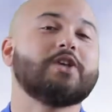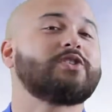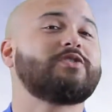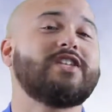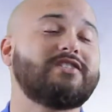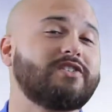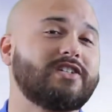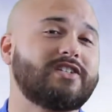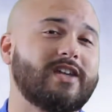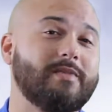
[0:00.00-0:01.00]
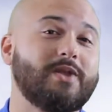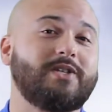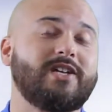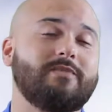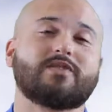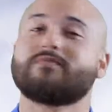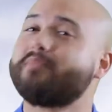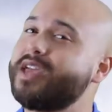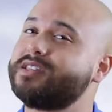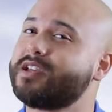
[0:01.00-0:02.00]
So these are just some of the tips,
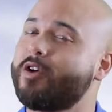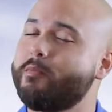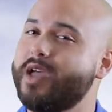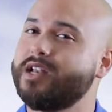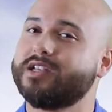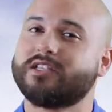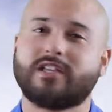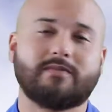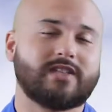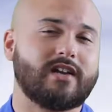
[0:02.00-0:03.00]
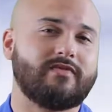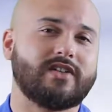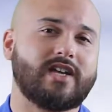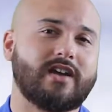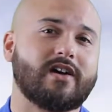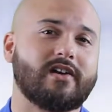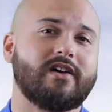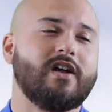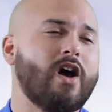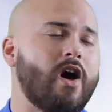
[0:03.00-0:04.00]
basic home maintenance tips that if you take
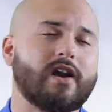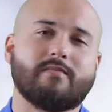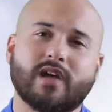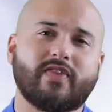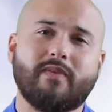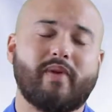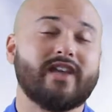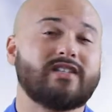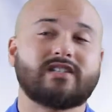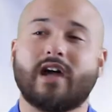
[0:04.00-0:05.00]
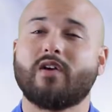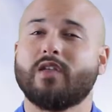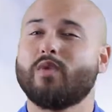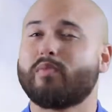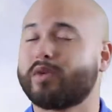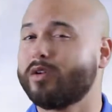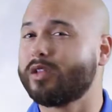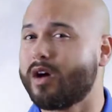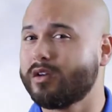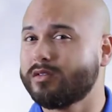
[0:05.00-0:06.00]
on a monthly basis, not only will
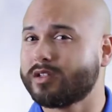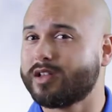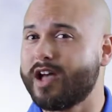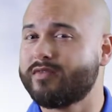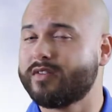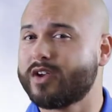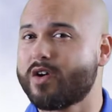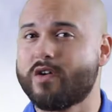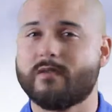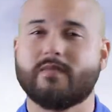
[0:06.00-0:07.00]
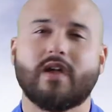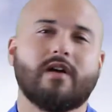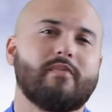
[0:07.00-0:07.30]
prolong the life of your home,